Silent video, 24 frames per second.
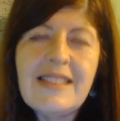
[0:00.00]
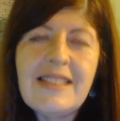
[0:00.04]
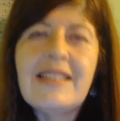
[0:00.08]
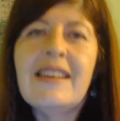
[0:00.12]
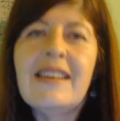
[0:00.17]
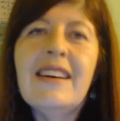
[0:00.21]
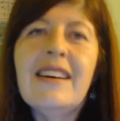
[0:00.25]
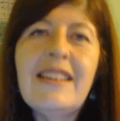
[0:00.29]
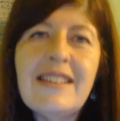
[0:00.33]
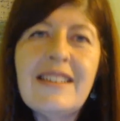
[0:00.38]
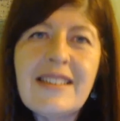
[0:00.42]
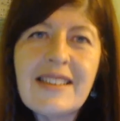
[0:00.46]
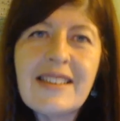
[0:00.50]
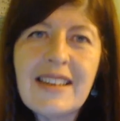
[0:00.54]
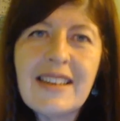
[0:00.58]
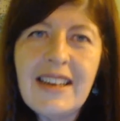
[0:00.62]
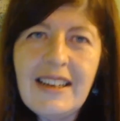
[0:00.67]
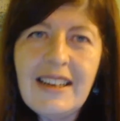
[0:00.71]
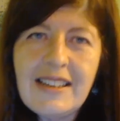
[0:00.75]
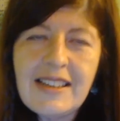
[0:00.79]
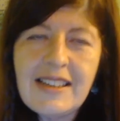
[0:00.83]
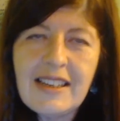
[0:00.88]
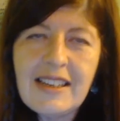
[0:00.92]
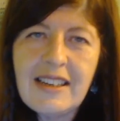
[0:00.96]
designer's
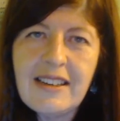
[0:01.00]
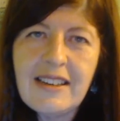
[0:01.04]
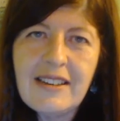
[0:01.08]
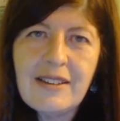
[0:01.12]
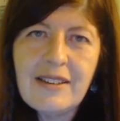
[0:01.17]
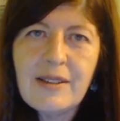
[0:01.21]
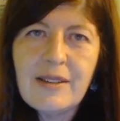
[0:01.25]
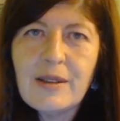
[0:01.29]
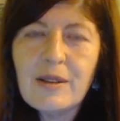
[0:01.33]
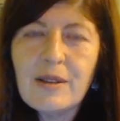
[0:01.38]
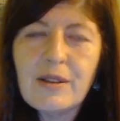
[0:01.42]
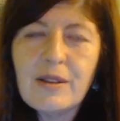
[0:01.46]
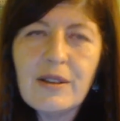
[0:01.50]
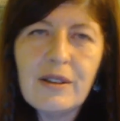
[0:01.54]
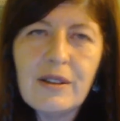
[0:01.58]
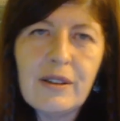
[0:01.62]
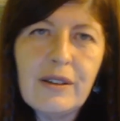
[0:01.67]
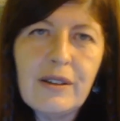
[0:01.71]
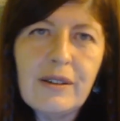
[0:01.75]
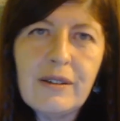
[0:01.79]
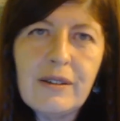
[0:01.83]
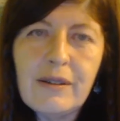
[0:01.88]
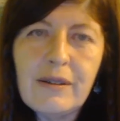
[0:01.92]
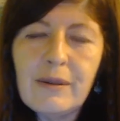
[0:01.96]
ideas,
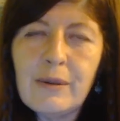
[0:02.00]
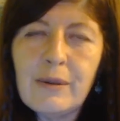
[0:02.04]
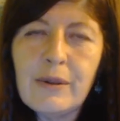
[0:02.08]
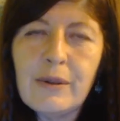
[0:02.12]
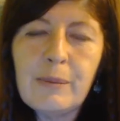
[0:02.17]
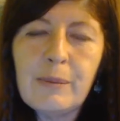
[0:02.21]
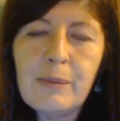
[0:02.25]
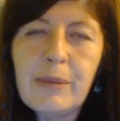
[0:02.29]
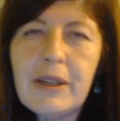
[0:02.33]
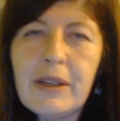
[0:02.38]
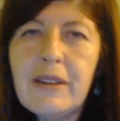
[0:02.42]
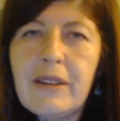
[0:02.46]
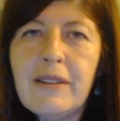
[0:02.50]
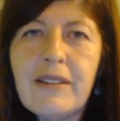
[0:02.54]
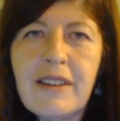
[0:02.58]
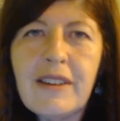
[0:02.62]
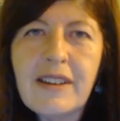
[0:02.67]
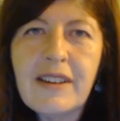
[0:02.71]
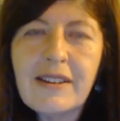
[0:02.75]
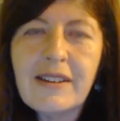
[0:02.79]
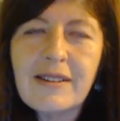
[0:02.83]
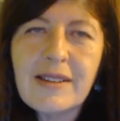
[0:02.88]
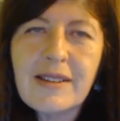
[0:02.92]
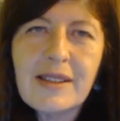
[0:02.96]
to the
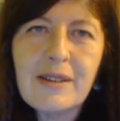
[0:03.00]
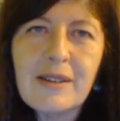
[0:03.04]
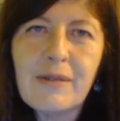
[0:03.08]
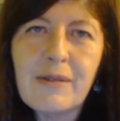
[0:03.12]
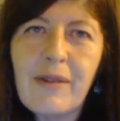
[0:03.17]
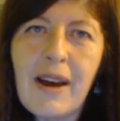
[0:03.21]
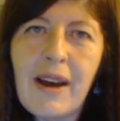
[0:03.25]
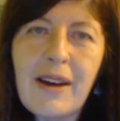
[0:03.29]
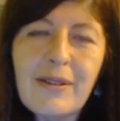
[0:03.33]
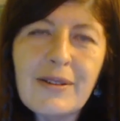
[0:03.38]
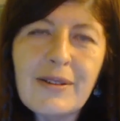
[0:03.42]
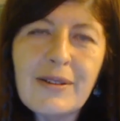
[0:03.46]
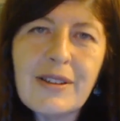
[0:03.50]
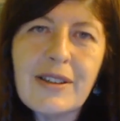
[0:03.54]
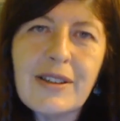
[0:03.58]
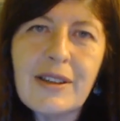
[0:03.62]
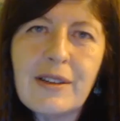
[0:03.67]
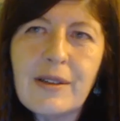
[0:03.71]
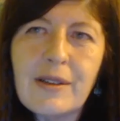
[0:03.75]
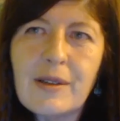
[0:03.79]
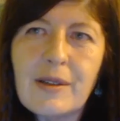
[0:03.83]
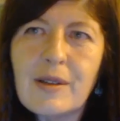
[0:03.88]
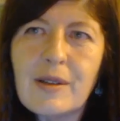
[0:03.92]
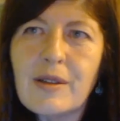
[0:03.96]
buildings around
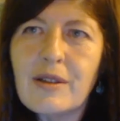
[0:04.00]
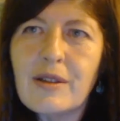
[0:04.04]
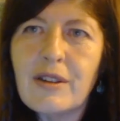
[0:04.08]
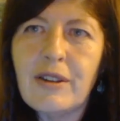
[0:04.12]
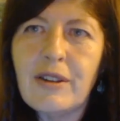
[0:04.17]
us,